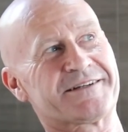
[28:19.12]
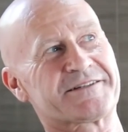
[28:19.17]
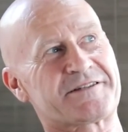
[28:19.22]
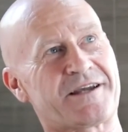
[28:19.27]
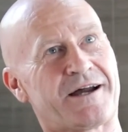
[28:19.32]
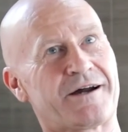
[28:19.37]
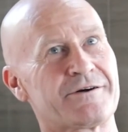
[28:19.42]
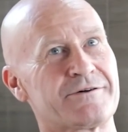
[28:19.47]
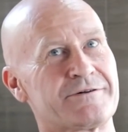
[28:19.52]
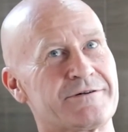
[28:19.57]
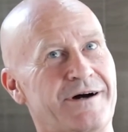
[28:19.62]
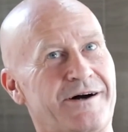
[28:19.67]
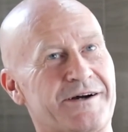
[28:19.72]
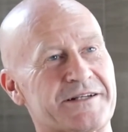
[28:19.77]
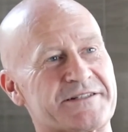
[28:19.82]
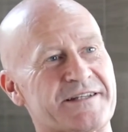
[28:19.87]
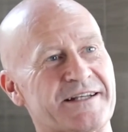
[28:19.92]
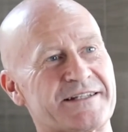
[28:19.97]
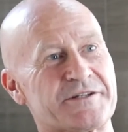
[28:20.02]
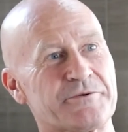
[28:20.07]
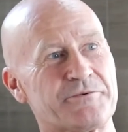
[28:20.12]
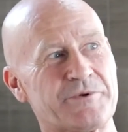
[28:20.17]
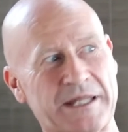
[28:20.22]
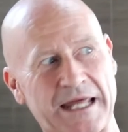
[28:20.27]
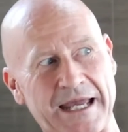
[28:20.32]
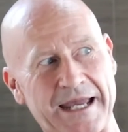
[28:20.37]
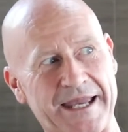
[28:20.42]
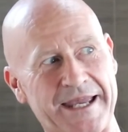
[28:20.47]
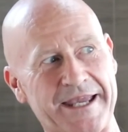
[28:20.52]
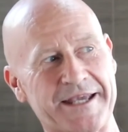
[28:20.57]
So I said to her, well,
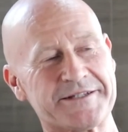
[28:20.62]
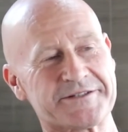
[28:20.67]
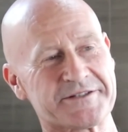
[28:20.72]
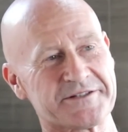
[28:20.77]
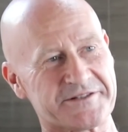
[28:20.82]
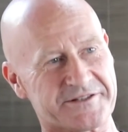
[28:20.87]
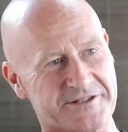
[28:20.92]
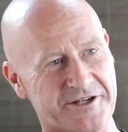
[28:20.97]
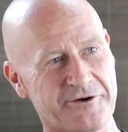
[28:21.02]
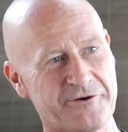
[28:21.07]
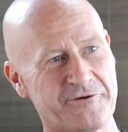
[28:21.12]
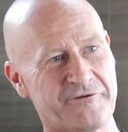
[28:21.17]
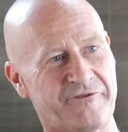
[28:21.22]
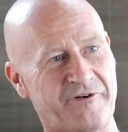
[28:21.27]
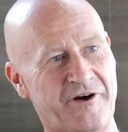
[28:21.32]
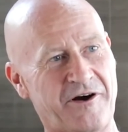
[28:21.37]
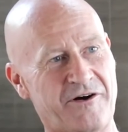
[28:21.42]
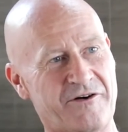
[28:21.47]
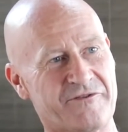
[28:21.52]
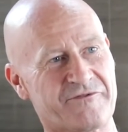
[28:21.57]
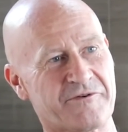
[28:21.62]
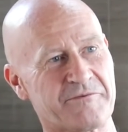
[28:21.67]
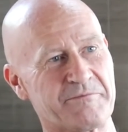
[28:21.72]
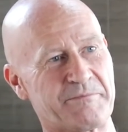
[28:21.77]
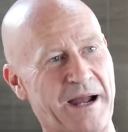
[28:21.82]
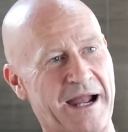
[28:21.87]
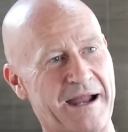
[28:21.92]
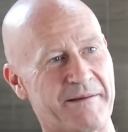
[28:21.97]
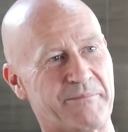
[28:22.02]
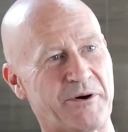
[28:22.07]
that isn't too far
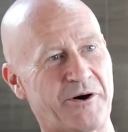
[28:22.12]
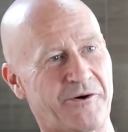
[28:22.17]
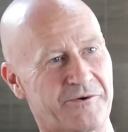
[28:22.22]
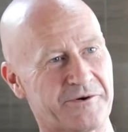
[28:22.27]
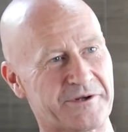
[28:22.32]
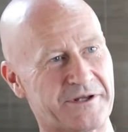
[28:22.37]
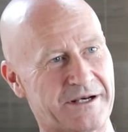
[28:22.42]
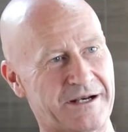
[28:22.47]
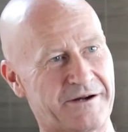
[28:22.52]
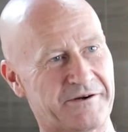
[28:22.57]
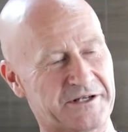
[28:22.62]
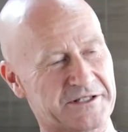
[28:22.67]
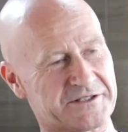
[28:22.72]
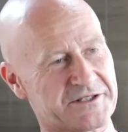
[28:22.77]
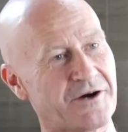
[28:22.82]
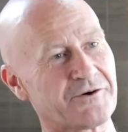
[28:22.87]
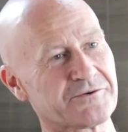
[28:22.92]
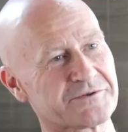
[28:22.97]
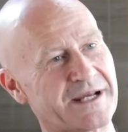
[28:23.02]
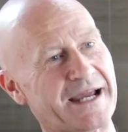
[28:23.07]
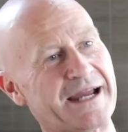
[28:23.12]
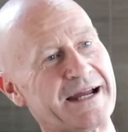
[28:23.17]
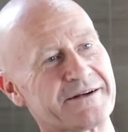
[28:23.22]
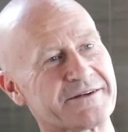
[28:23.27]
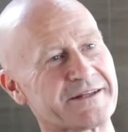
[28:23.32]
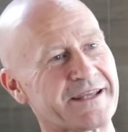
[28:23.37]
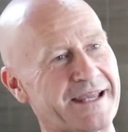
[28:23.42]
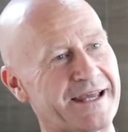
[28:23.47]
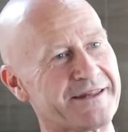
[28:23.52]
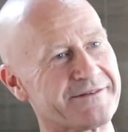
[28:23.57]
from Patpong, you know, and I told her
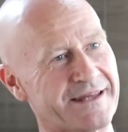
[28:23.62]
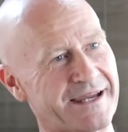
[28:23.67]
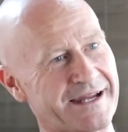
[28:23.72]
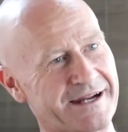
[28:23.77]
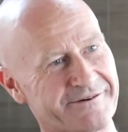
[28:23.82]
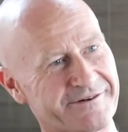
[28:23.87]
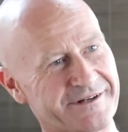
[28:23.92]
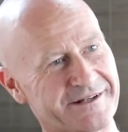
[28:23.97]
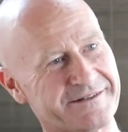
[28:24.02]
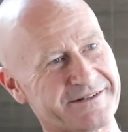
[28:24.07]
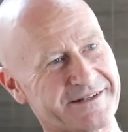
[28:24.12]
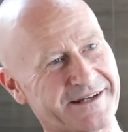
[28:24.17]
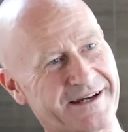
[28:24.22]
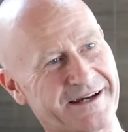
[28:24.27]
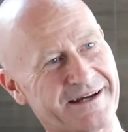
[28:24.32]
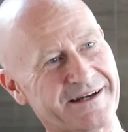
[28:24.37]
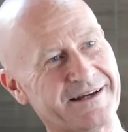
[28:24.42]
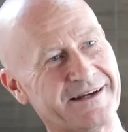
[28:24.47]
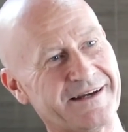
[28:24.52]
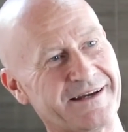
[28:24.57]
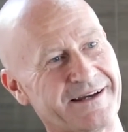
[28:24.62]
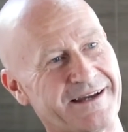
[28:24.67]
how to get there and, uh,